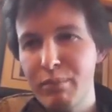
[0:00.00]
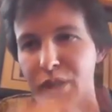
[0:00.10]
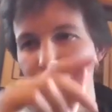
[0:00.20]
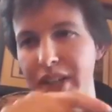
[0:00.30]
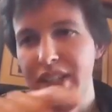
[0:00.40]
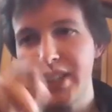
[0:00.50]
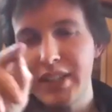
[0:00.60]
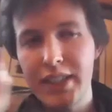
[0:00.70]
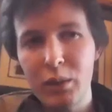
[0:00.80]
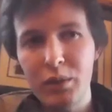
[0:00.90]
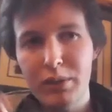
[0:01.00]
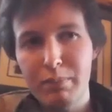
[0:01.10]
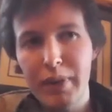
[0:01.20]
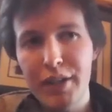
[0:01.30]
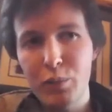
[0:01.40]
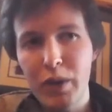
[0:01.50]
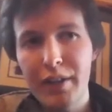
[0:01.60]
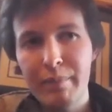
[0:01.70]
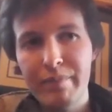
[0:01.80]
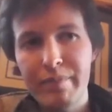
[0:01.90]
dy dt equals minus y.
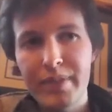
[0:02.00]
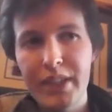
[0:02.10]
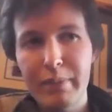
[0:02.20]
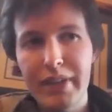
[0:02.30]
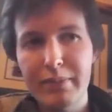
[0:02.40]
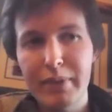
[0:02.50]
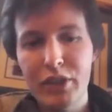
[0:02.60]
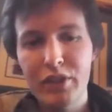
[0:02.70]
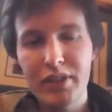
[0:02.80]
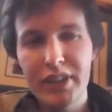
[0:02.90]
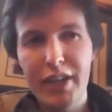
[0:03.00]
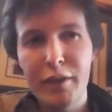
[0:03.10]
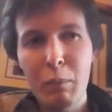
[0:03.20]
That's my exponential decay.